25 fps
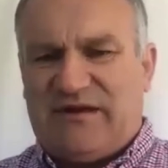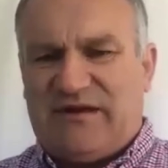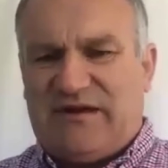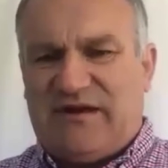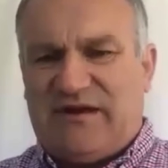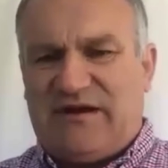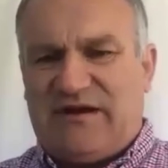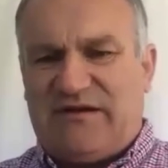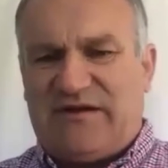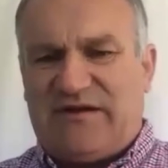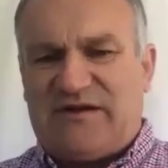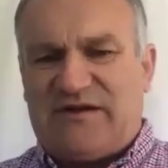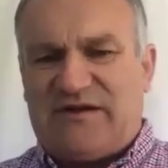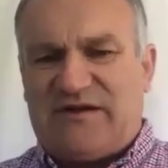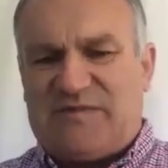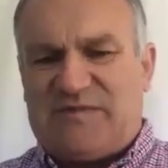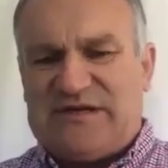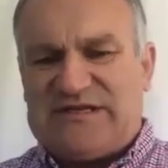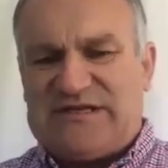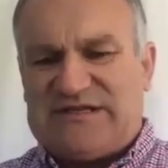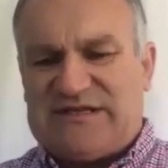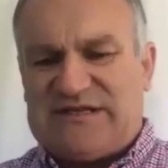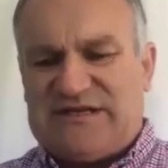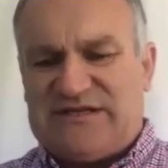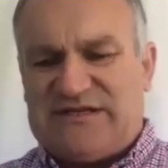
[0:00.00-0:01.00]
those
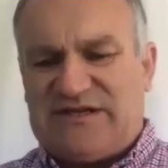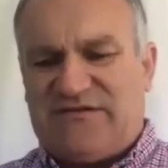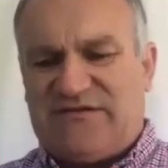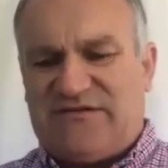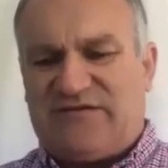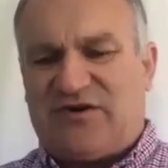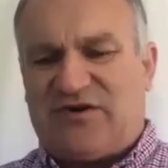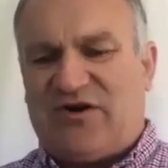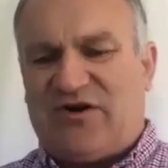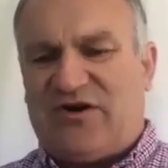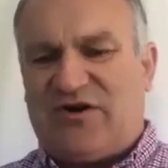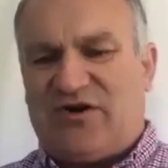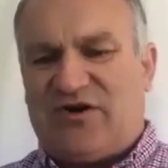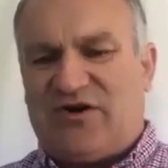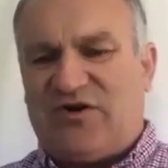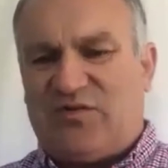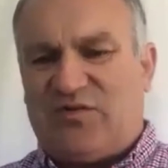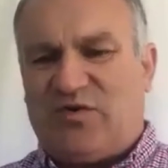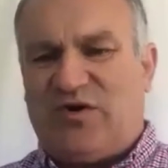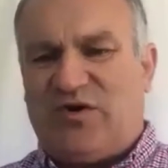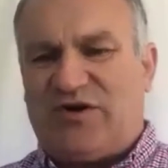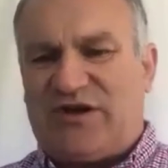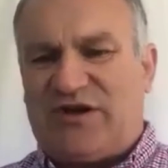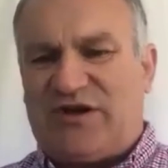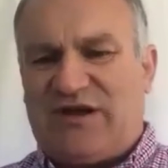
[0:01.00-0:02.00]
businesses who've got a good
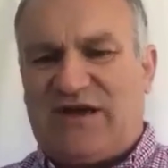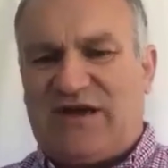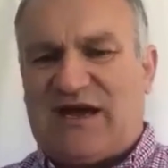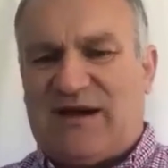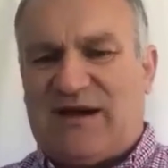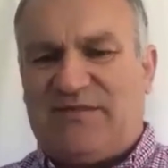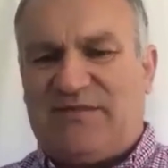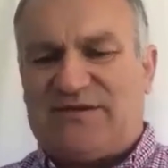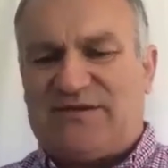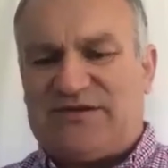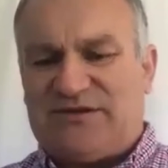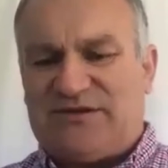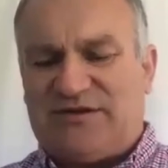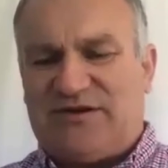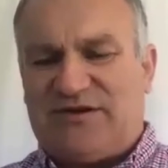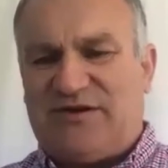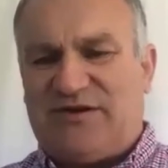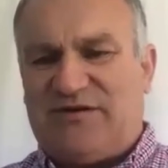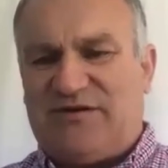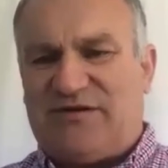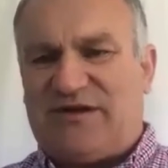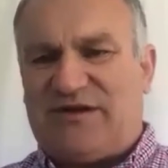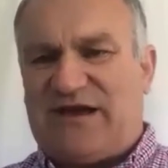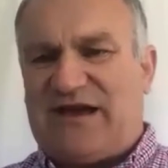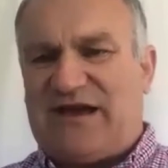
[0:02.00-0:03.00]
working capital, who
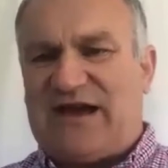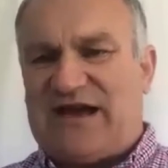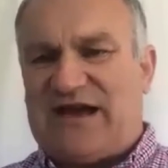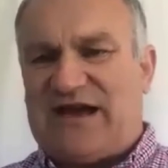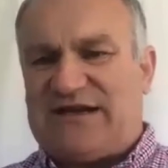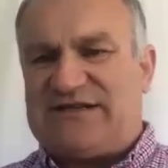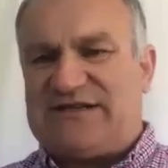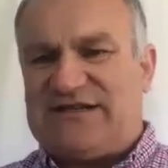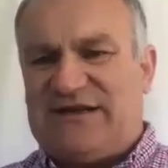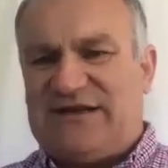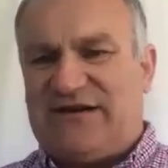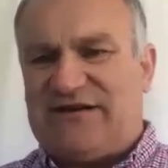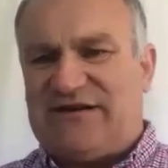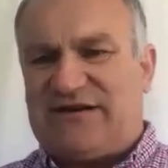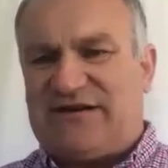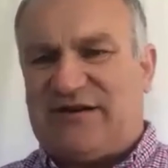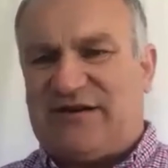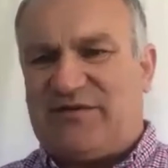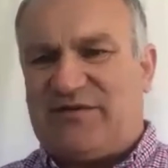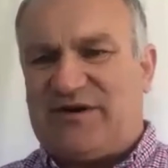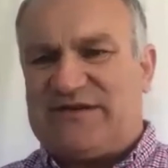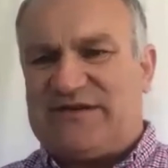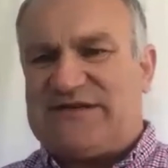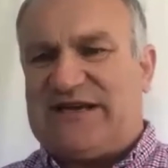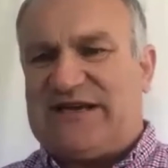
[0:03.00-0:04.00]
think, actually, I don't
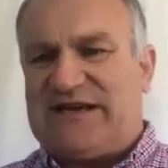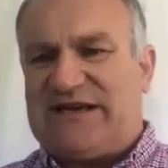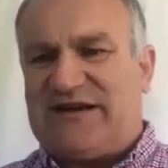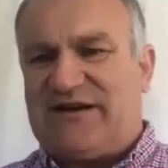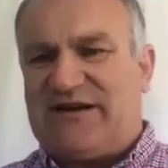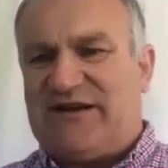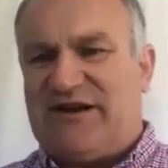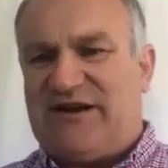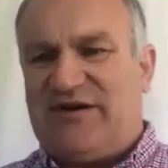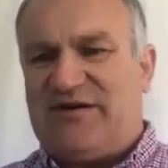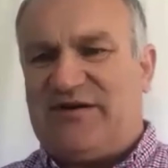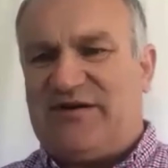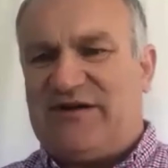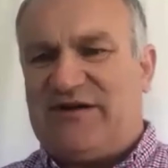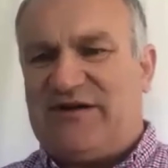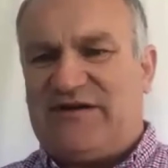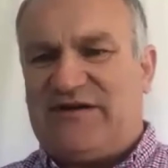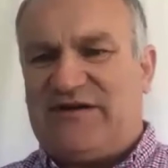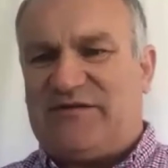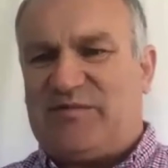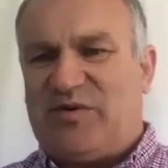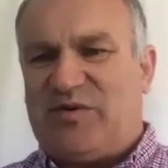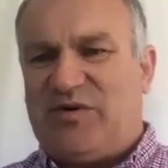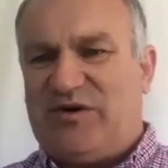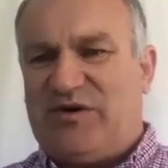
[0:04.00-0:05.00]
want to take a loan at this
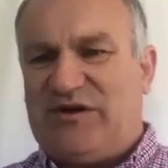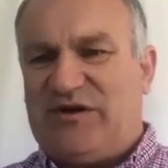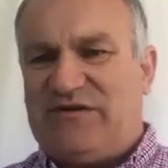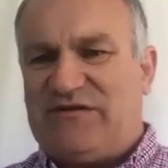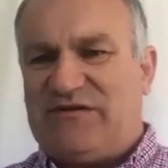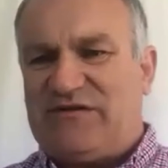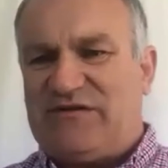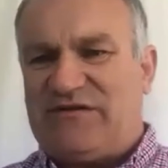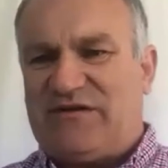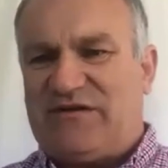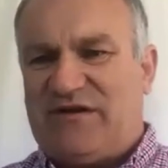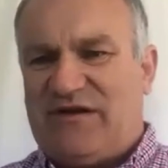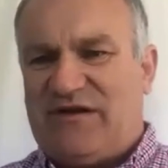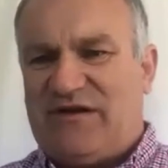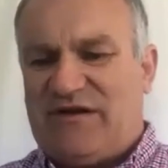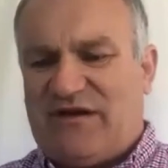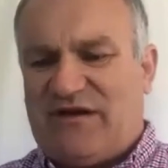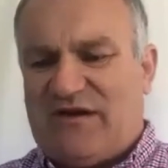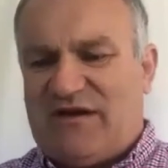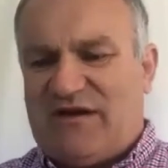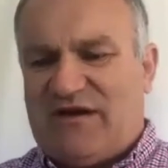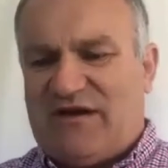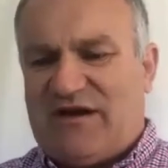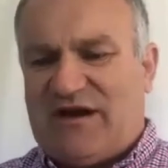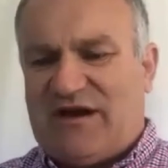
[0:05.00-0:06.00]
point.
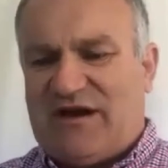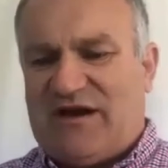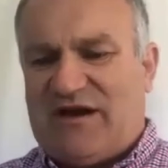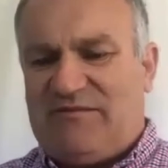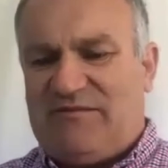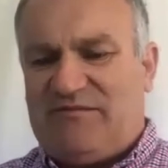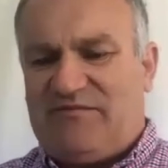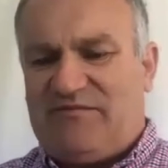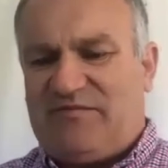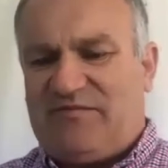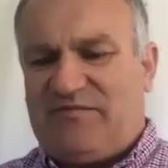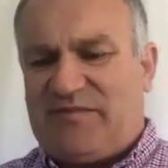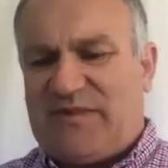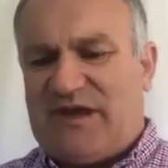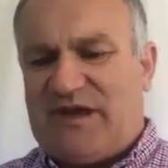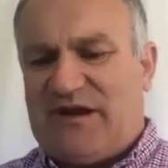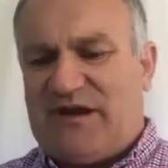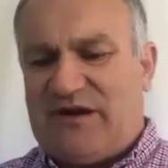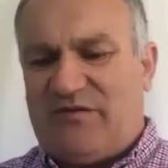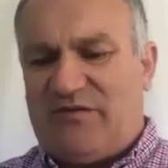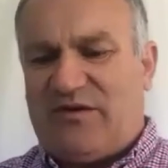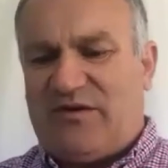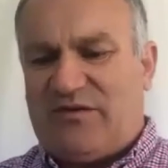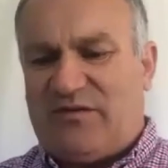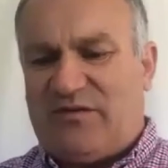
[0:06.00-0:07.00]

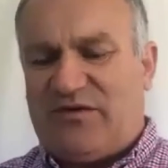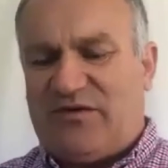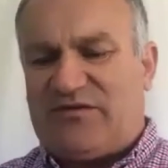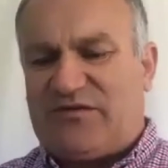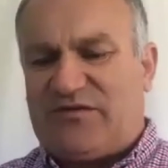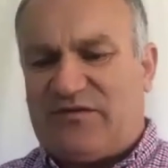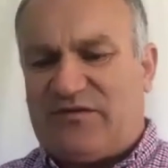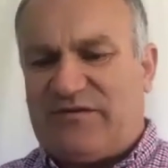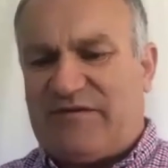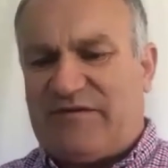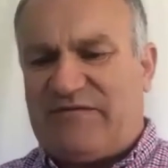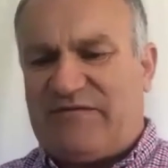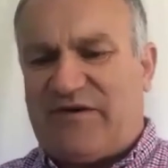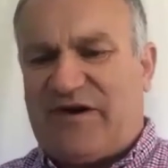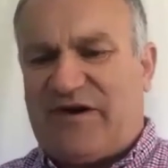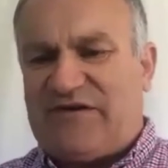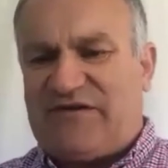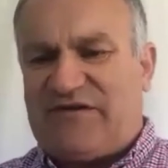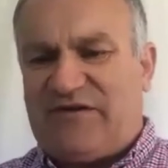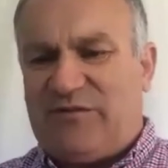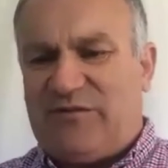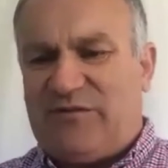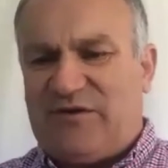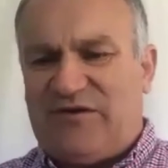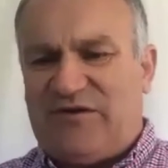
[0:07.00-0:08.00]
What sort of advice
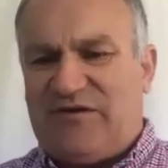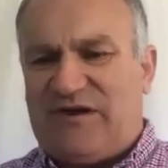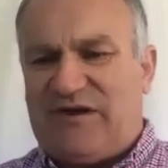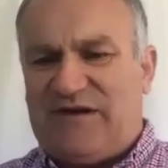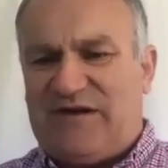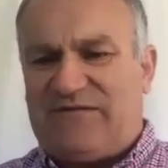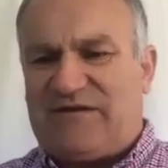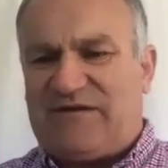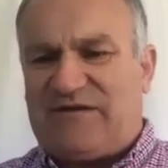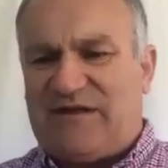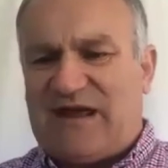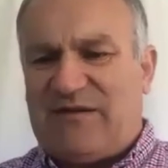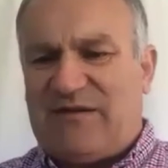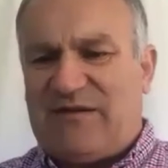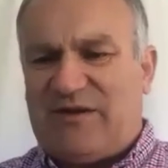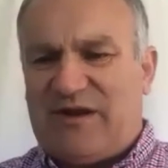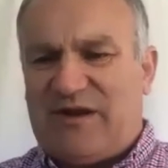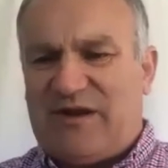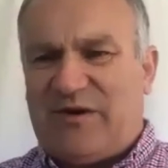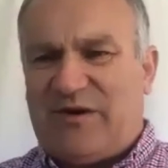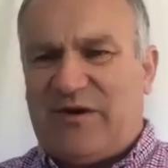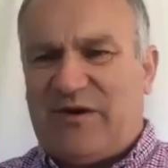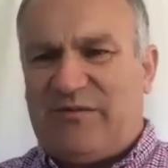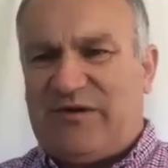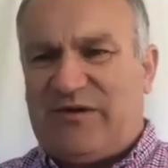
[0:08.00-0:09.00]
would you give to them at
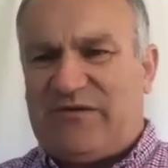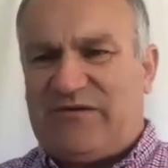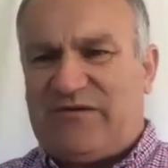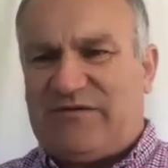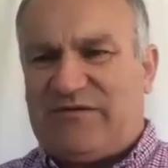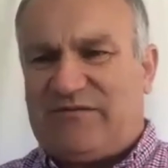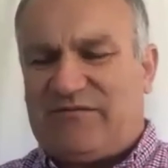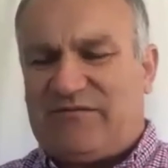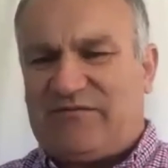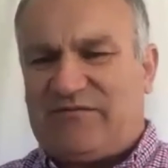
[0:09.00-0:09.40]
the moment?